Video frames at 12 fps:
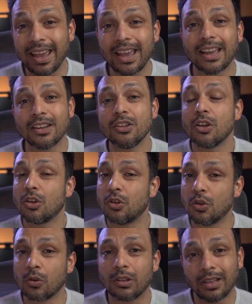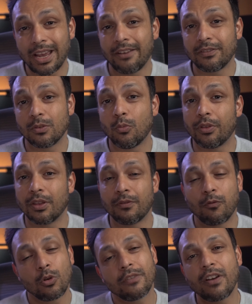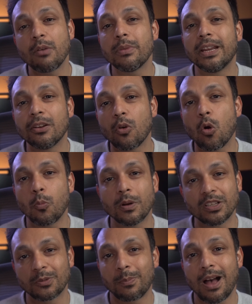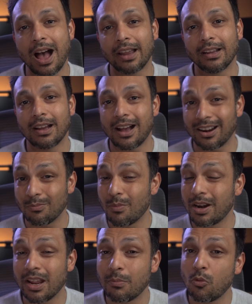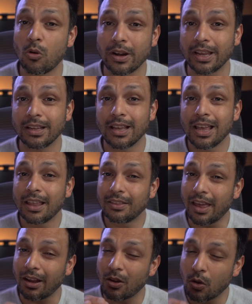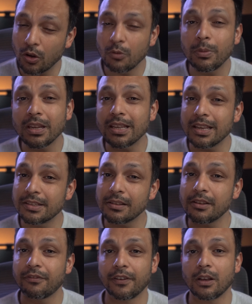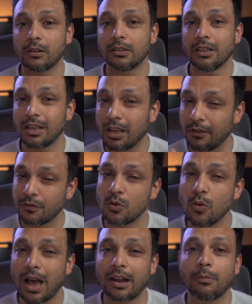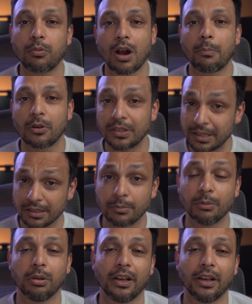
And you're left with a 45-minute open spot on a Monday morning that could have been easily filled if you had a proper system in